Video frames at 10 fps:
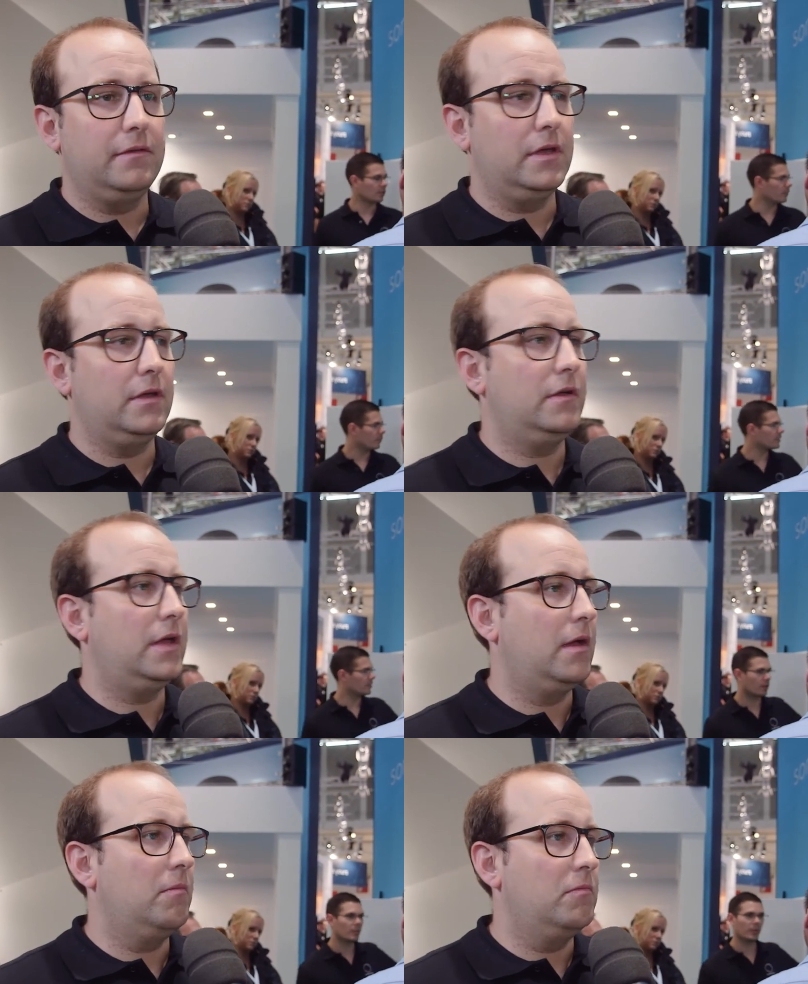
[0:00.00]
Speaker 1: Yeah?
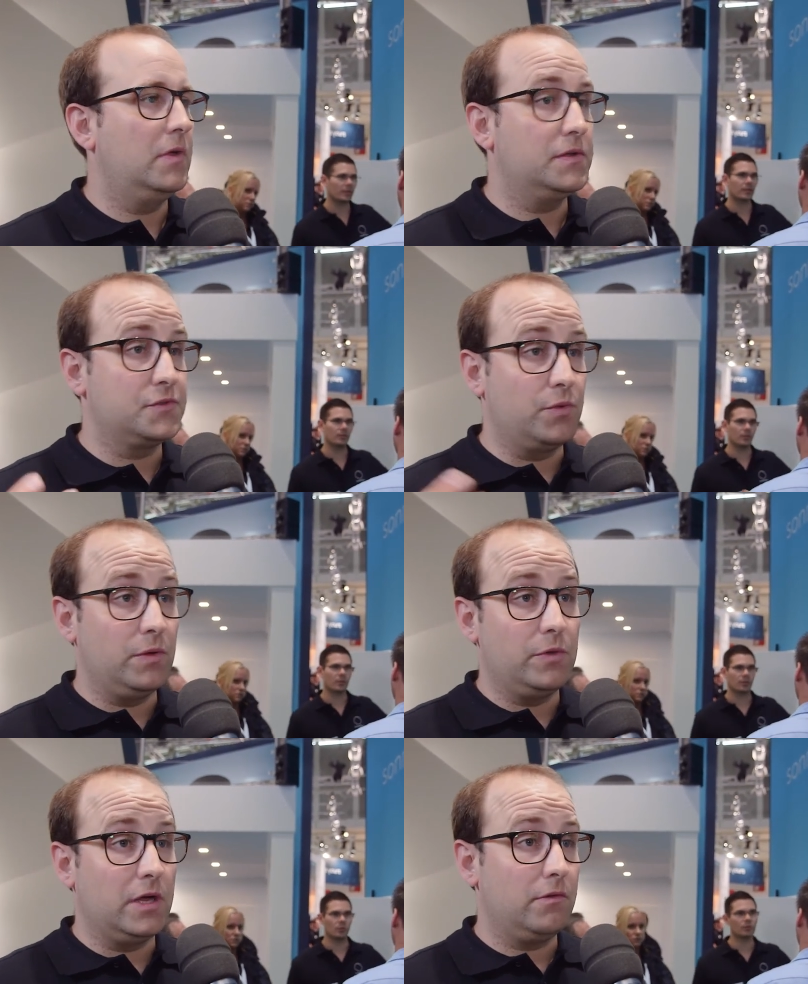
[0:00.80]
Um, so we,
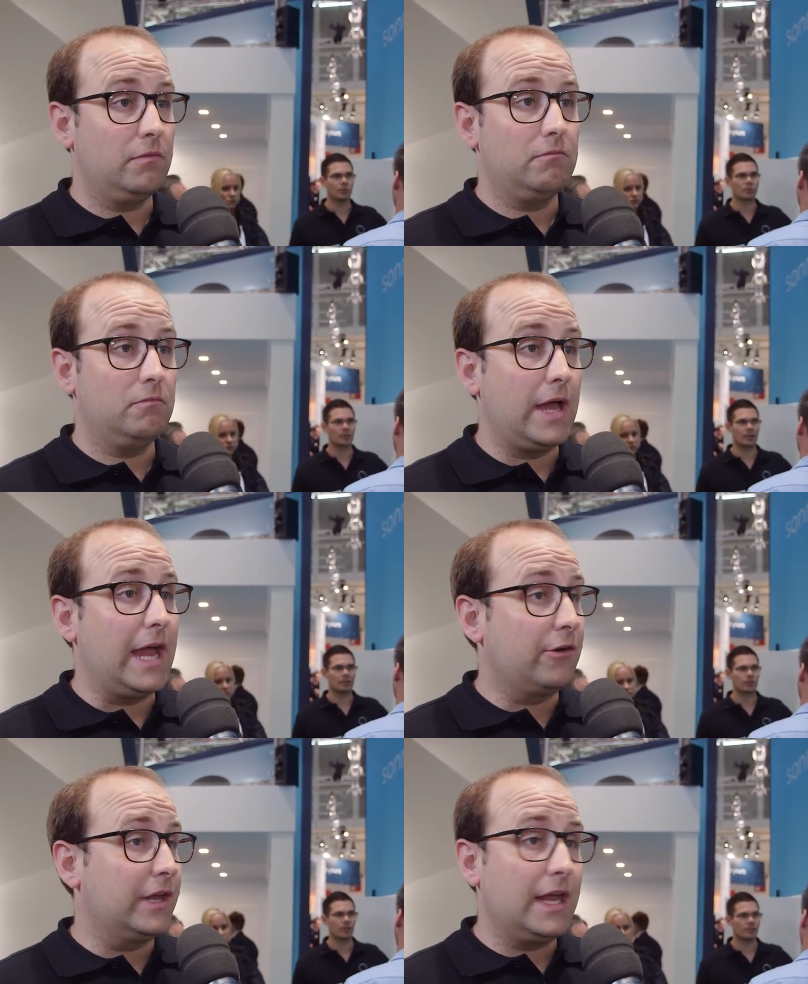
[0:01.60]
we are
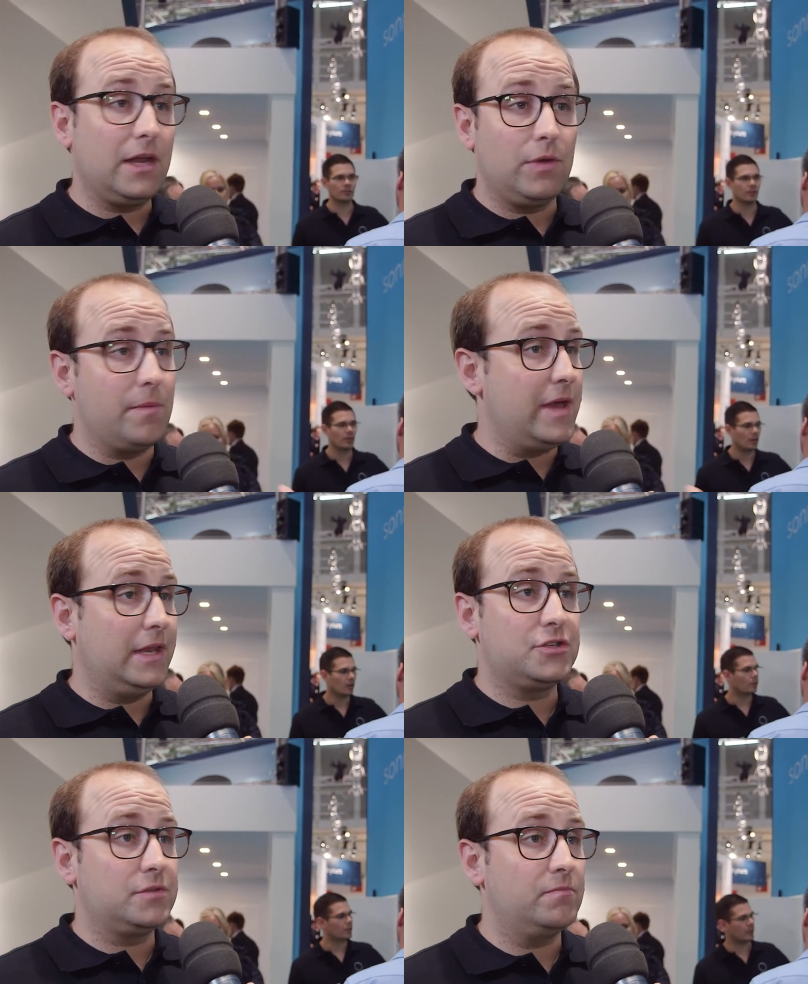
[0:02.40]
aggregator, we are
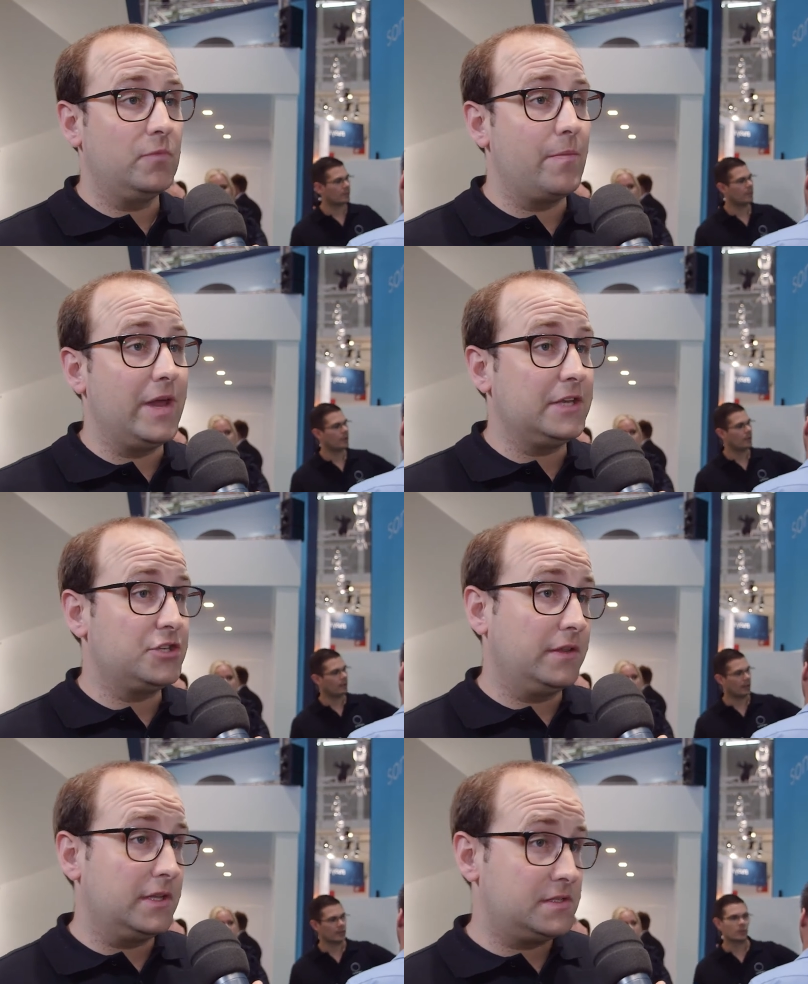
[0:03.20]
managing we are
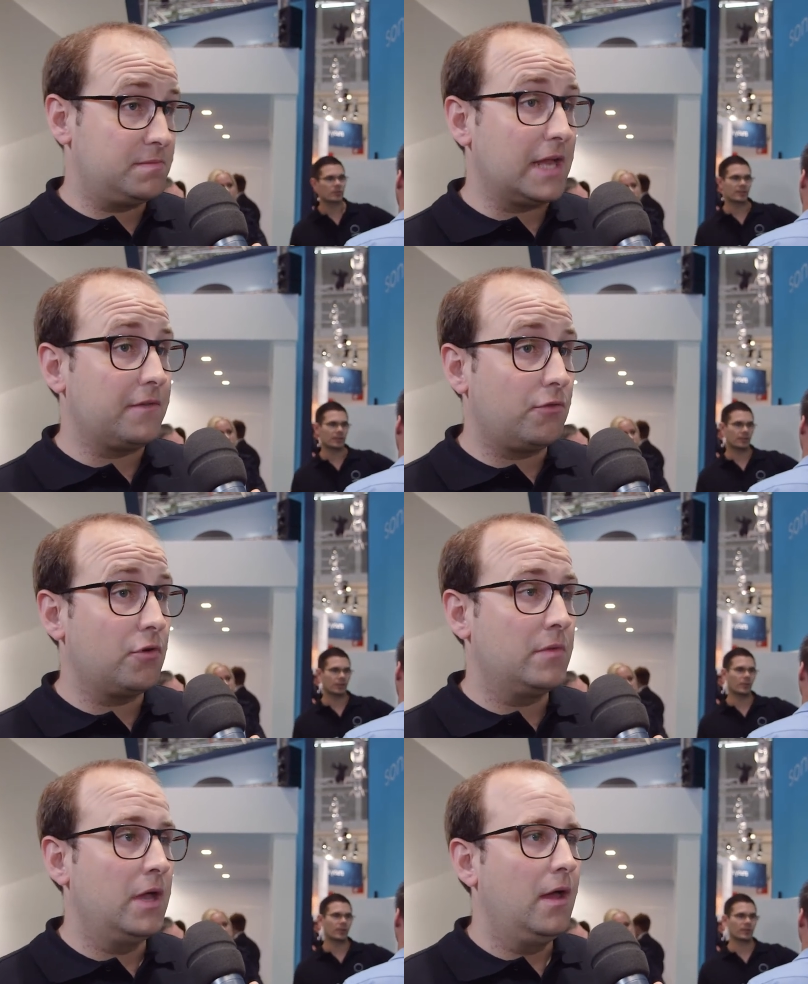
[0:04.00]
managing this
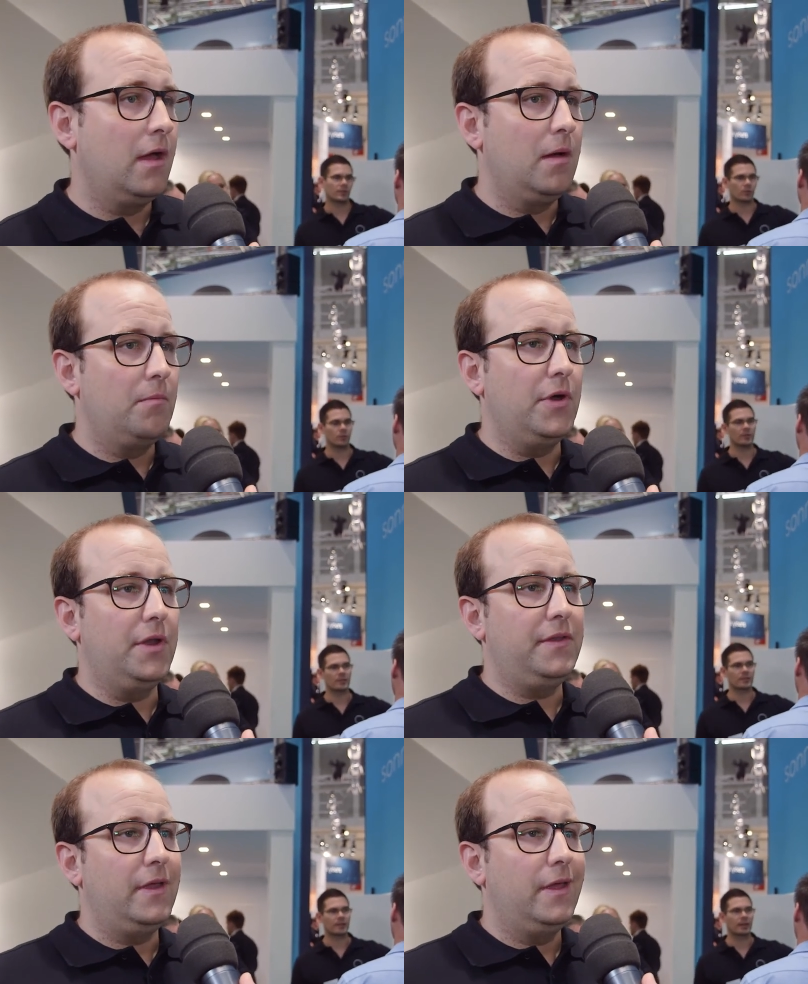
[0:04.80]
platform,
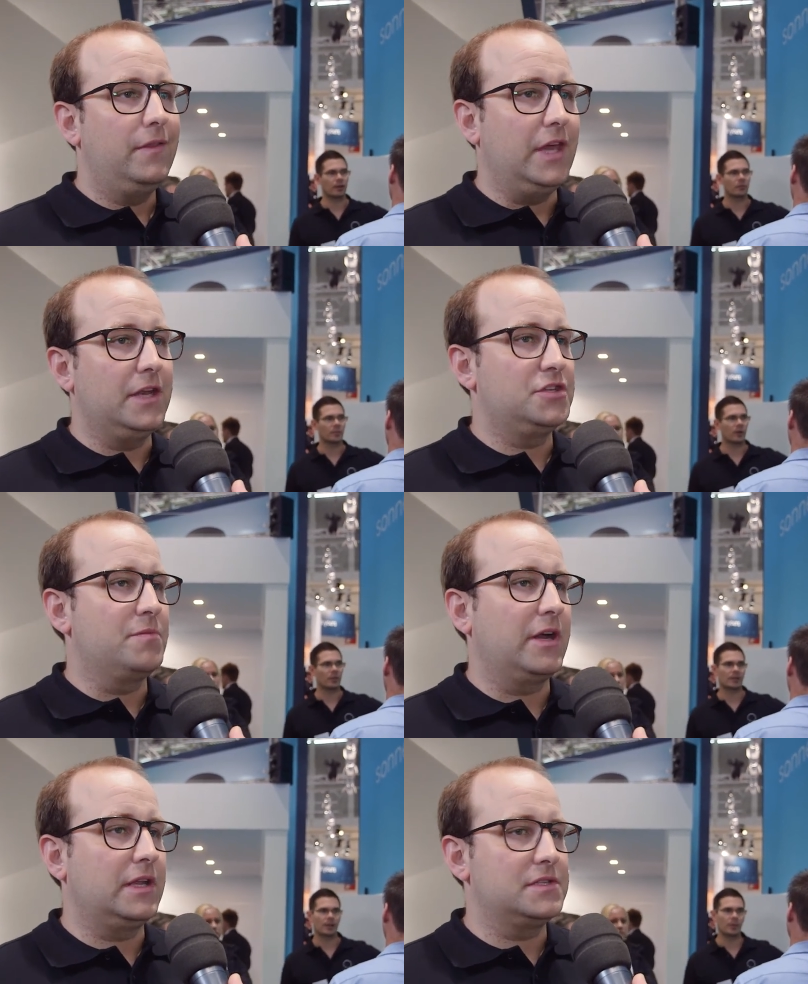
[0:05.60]
but the energy
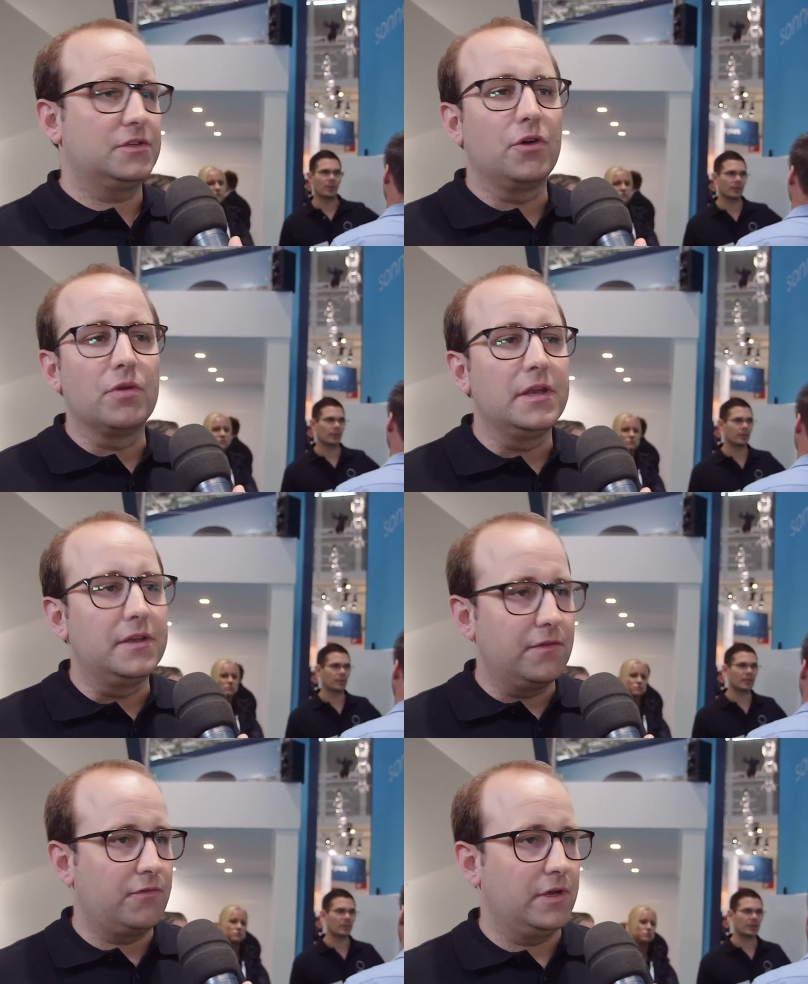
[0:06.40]
markets are totally
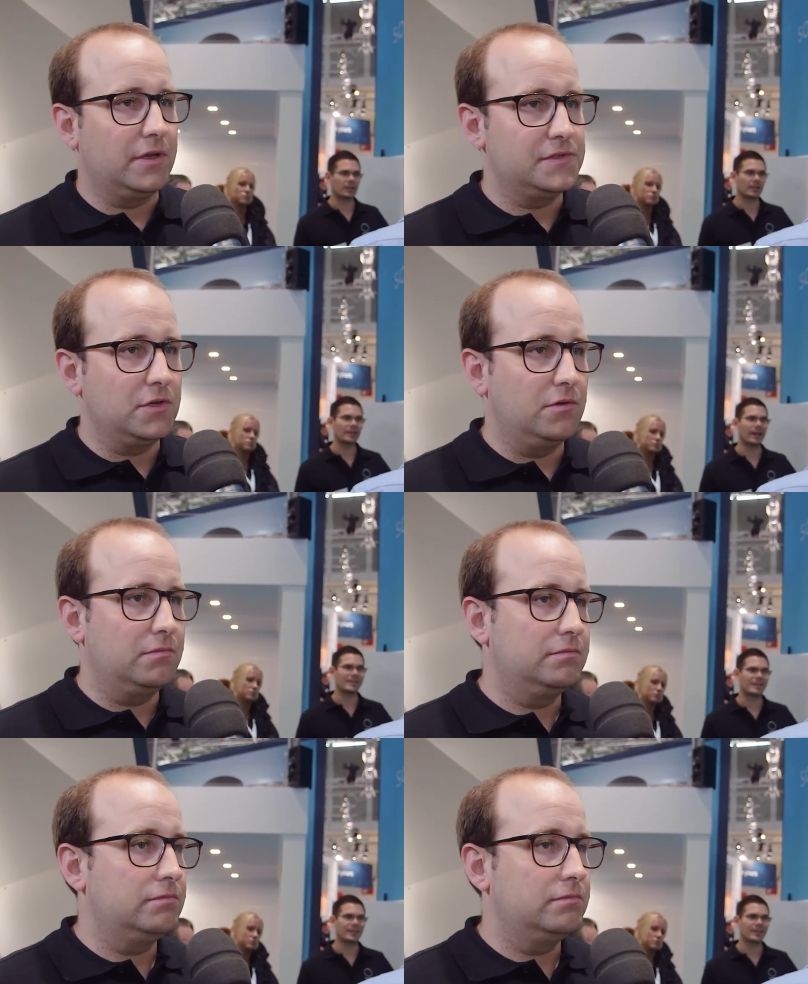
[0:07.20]
different. So